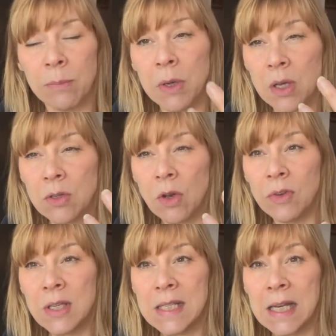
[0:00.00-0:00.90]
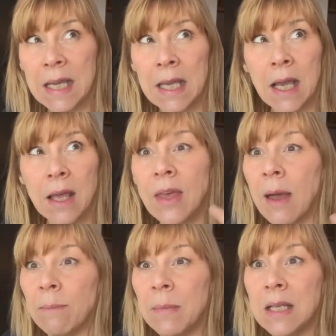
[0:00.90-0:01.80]
because obviously
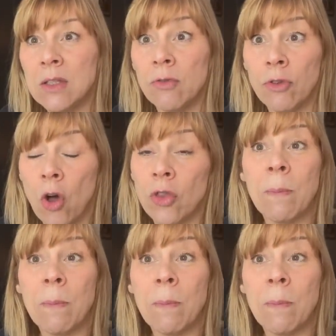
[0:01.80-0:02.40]
that means you've got